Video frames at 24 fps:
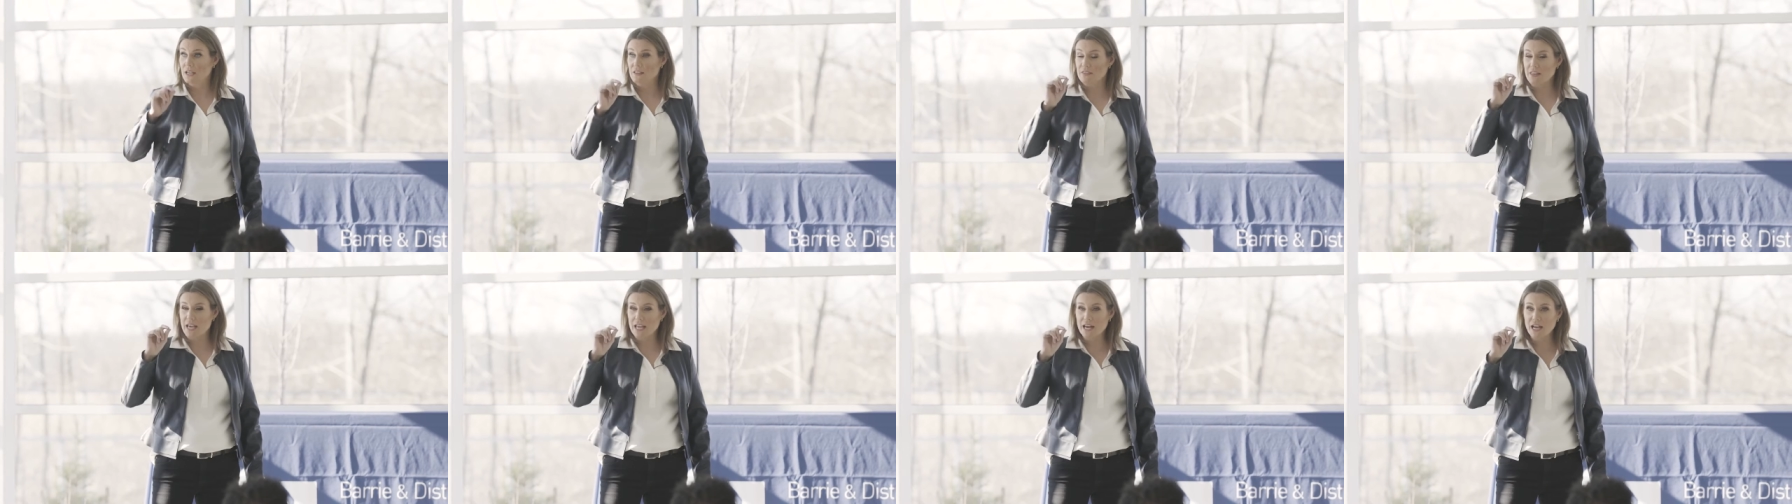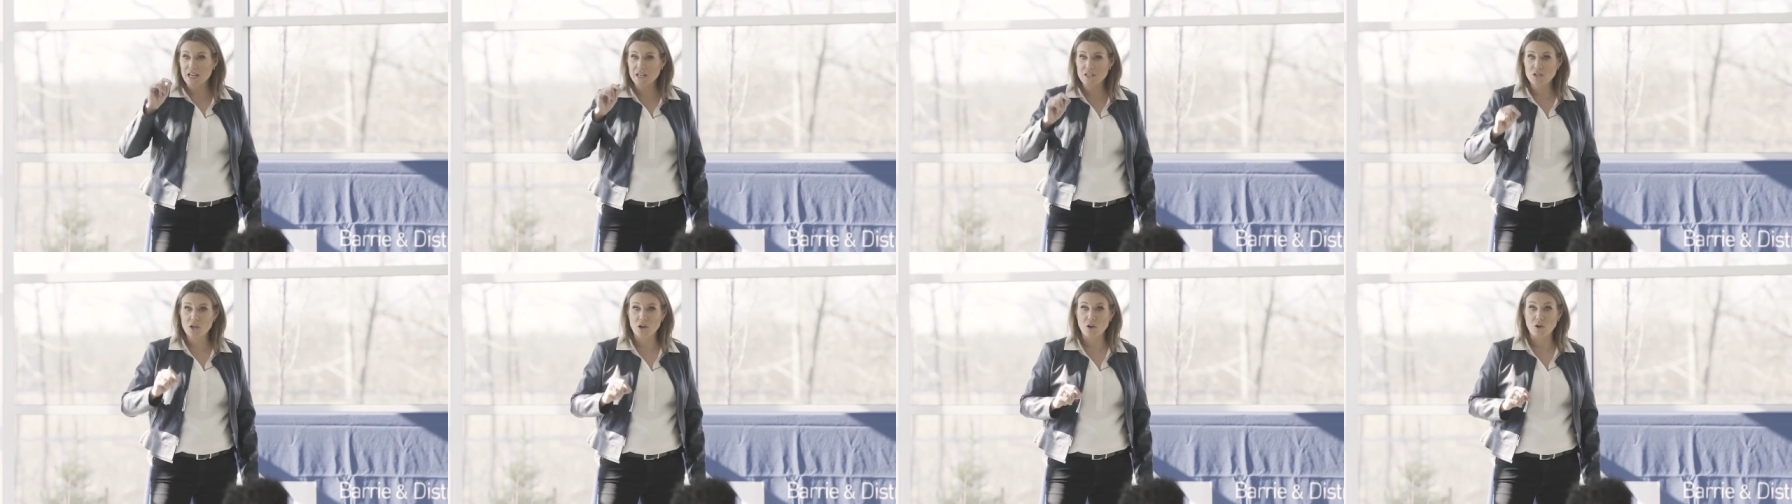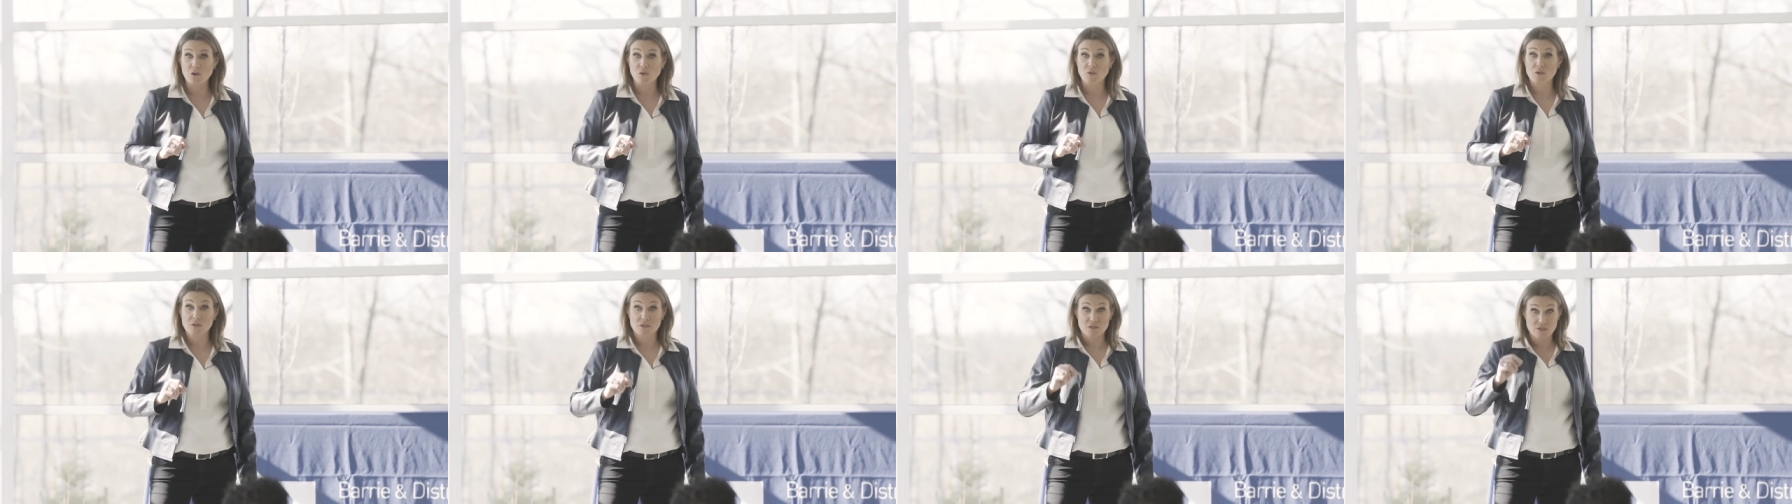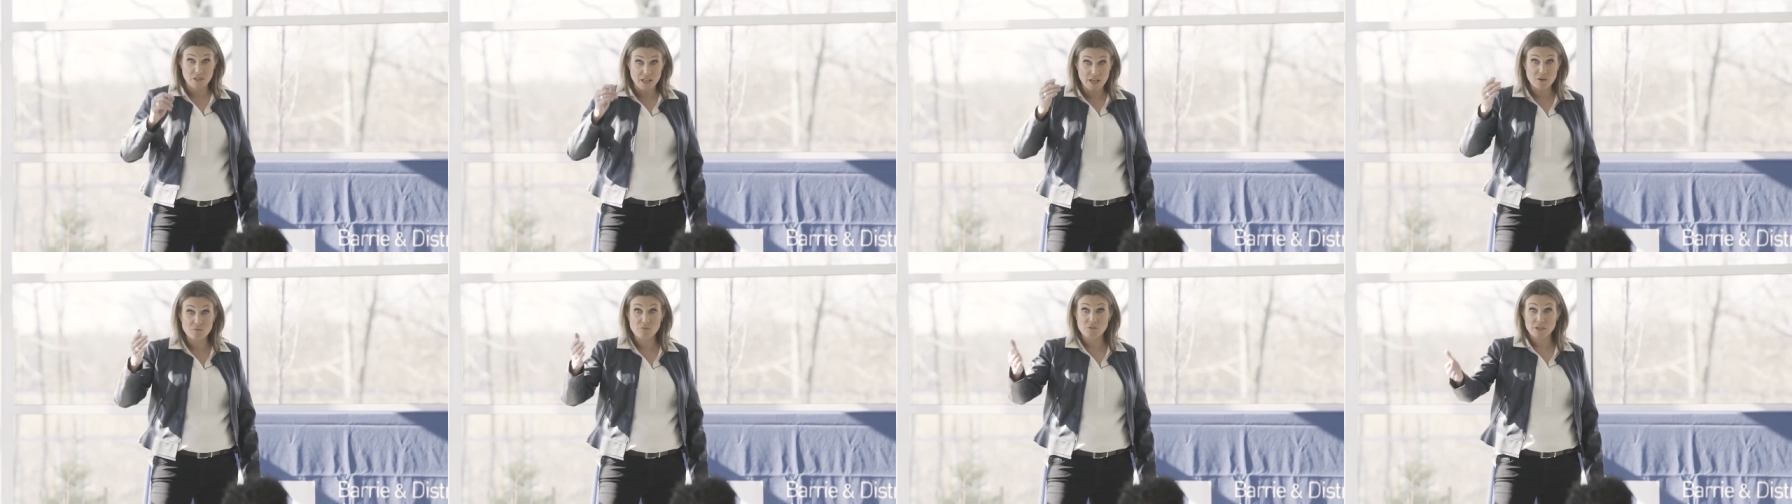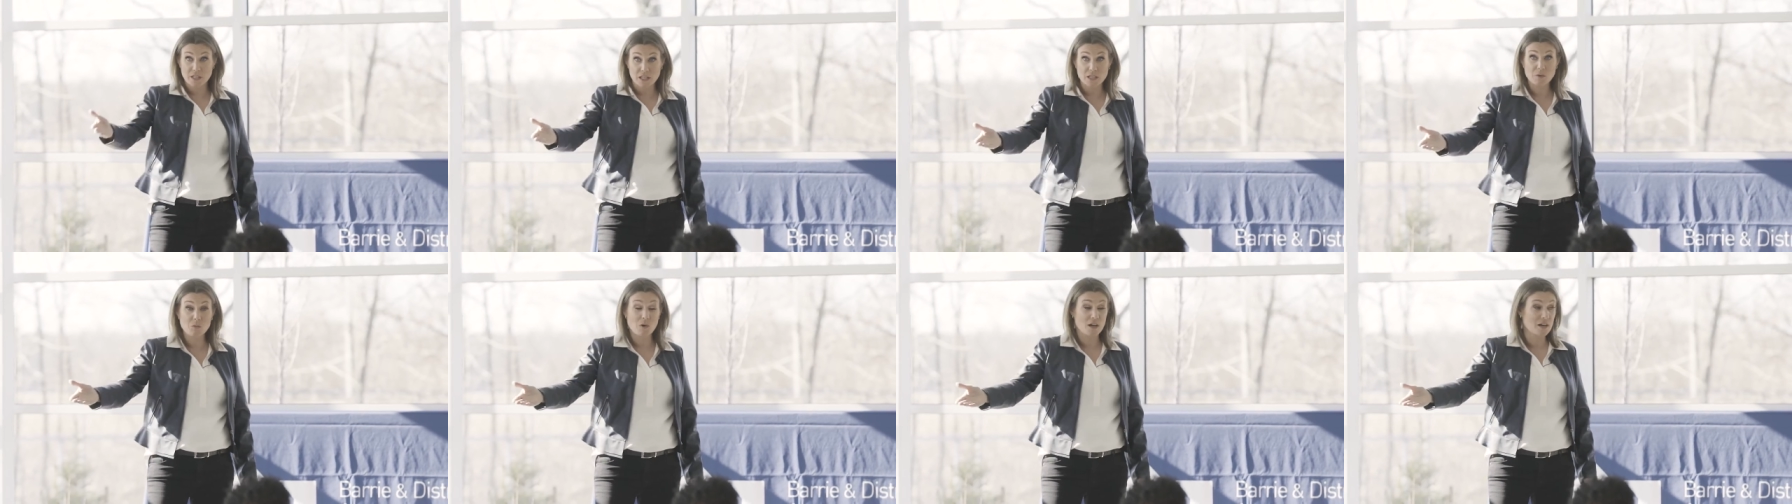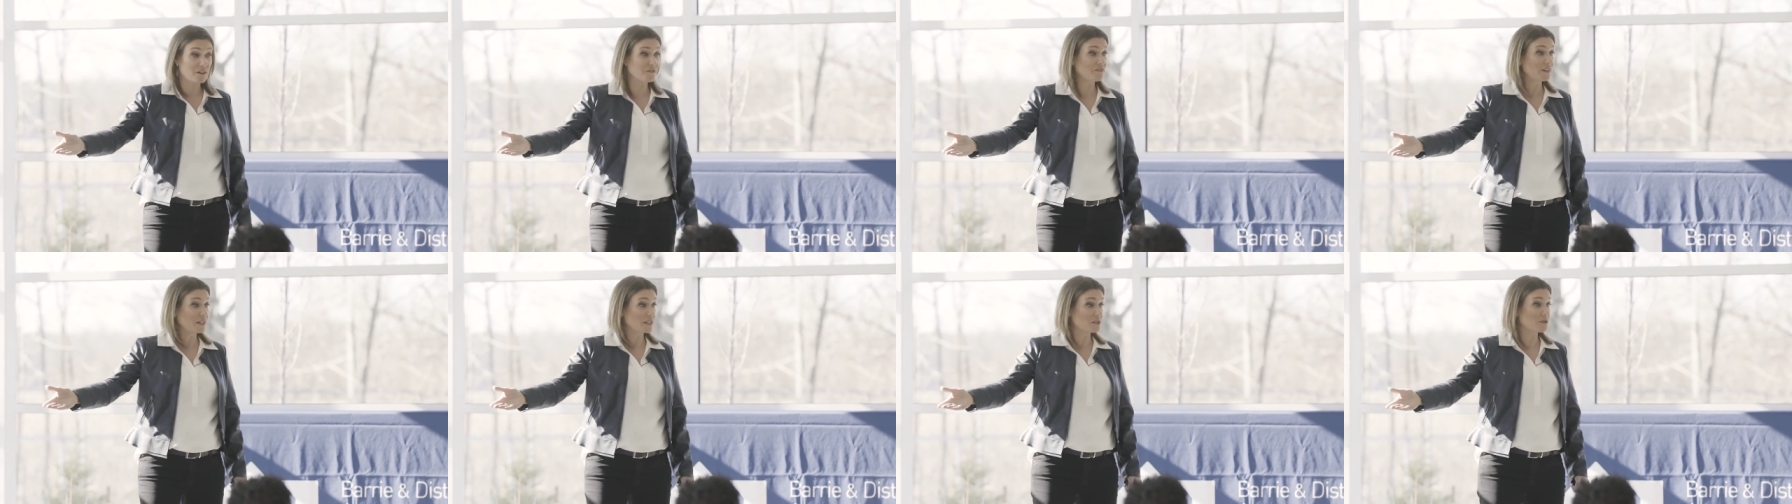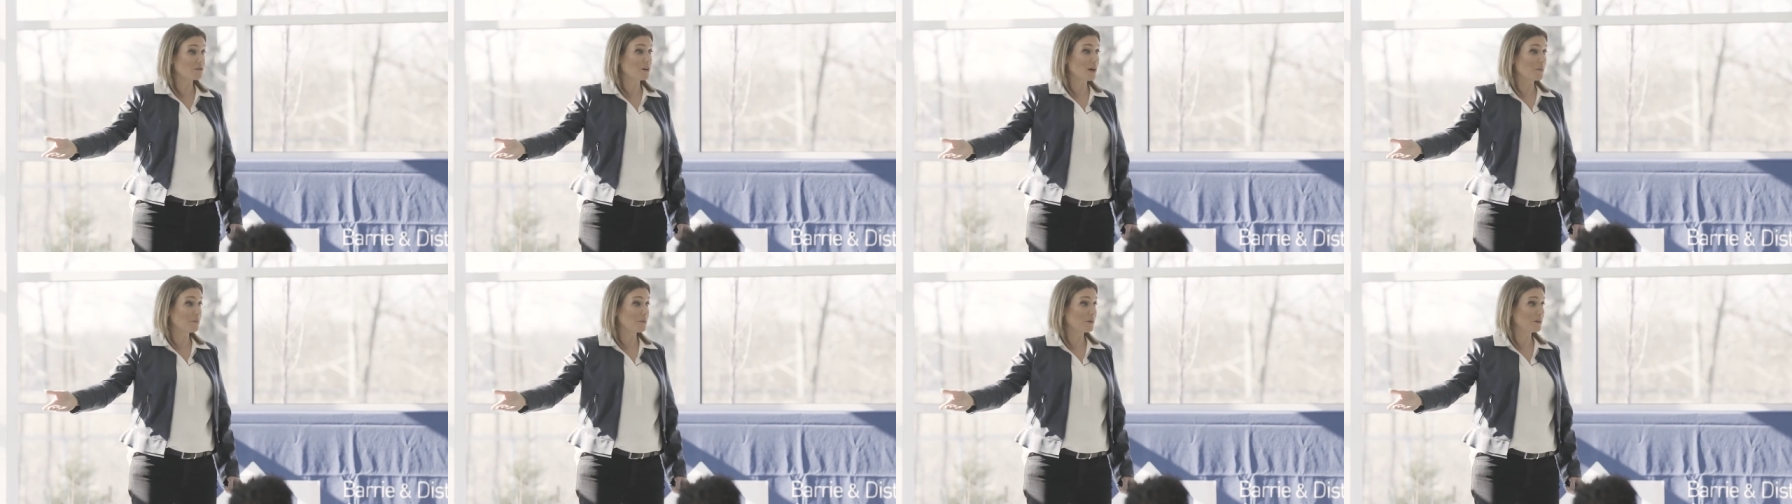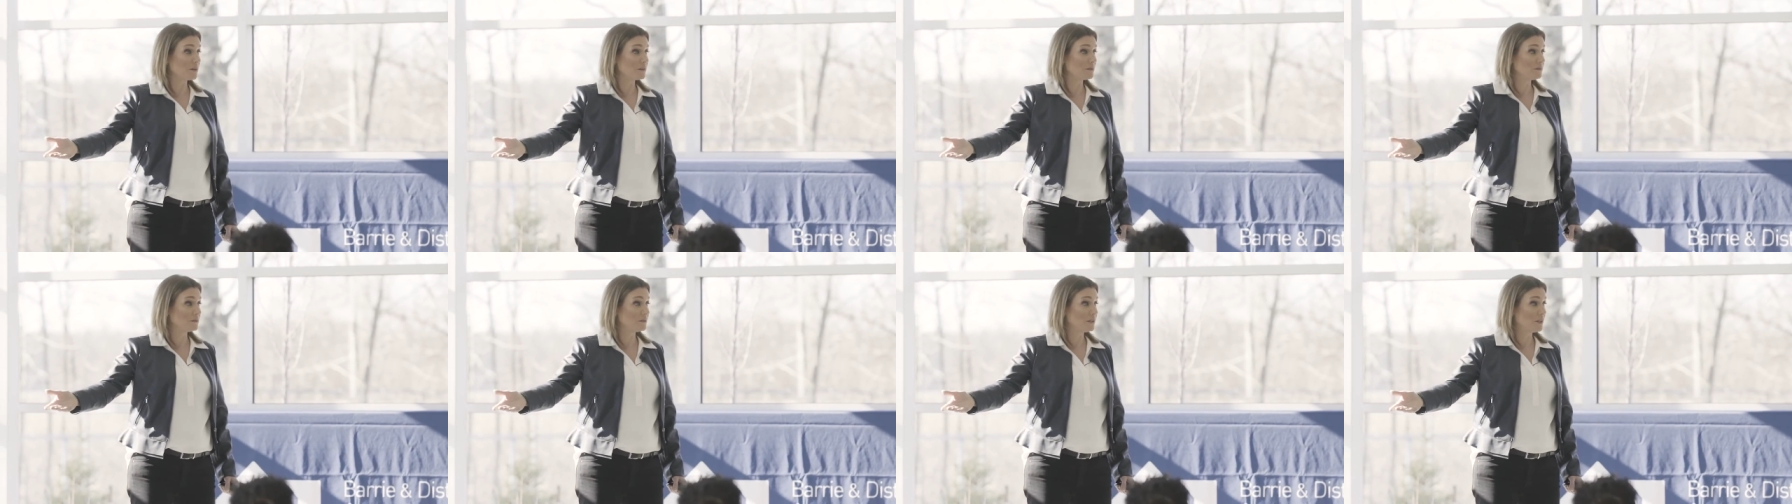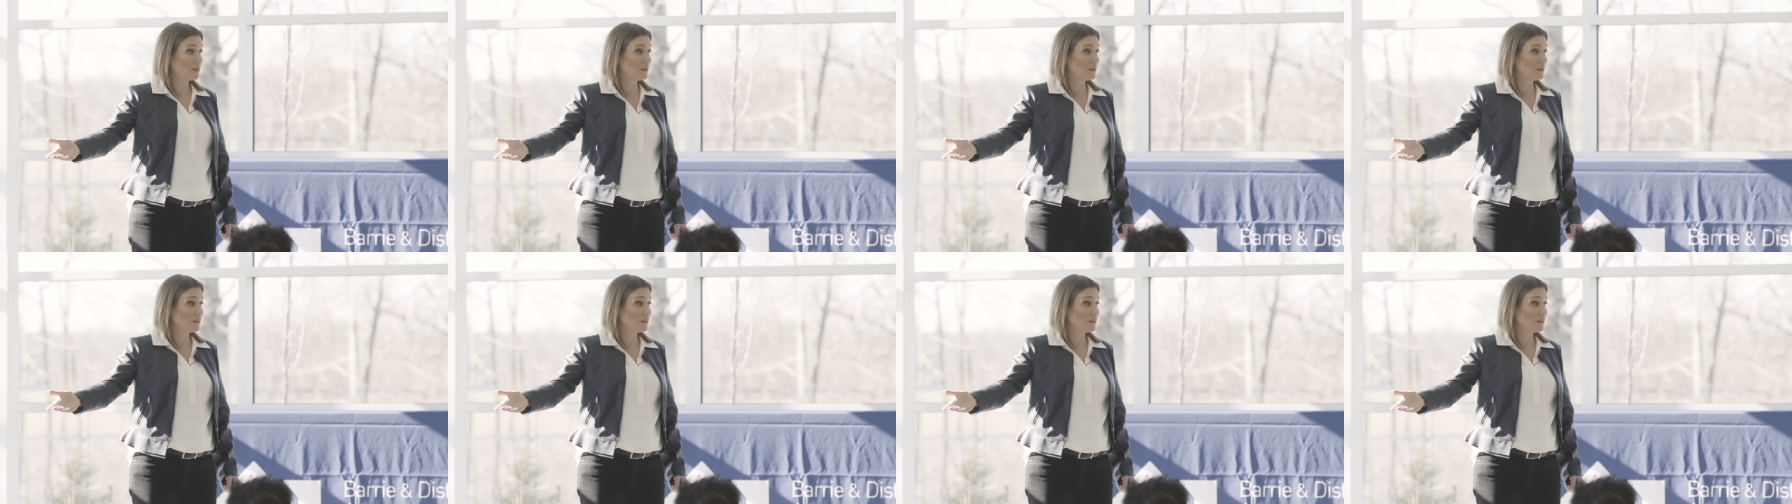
Then I know, do they really want a fixer-upper?